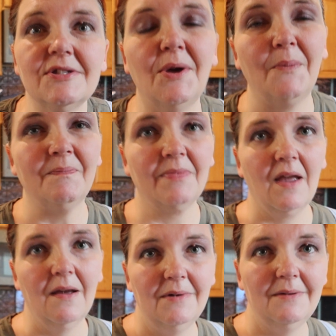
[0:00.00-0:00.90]
So
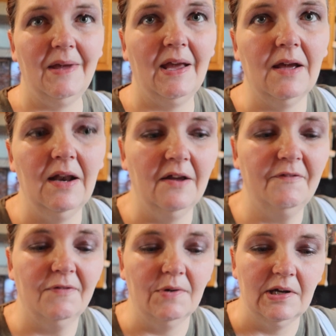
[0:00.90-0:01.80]
I'm gonna make
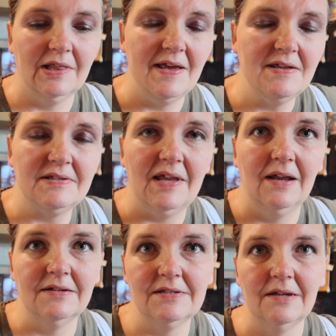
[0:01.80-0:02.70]
enough for this
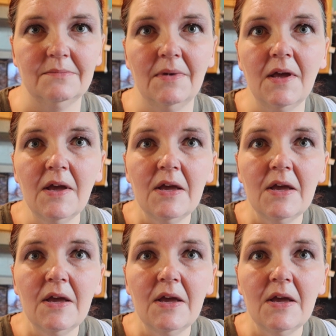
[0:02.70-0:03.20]
and some